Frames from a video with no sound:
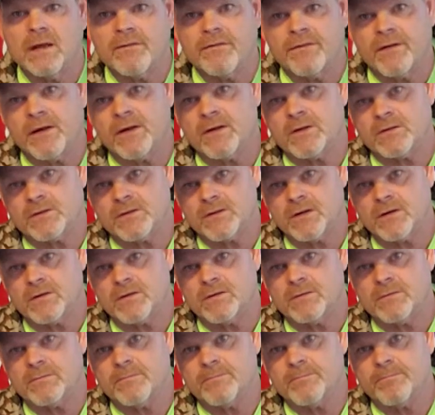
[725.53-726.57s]
a fire starter.
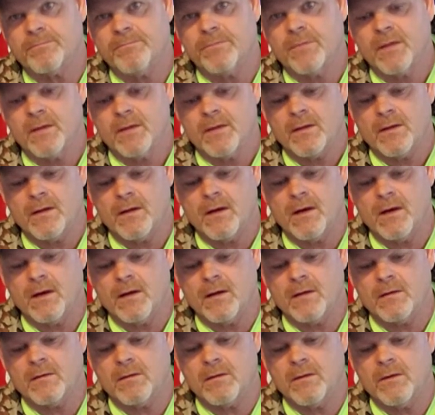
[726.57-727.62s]

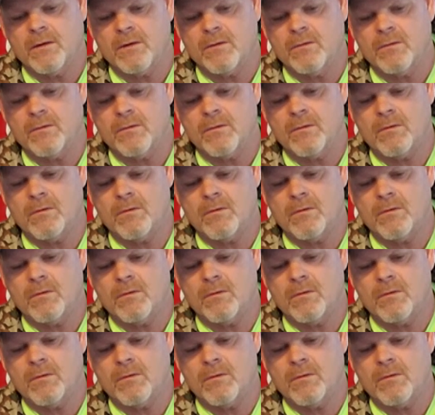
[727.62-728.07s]
You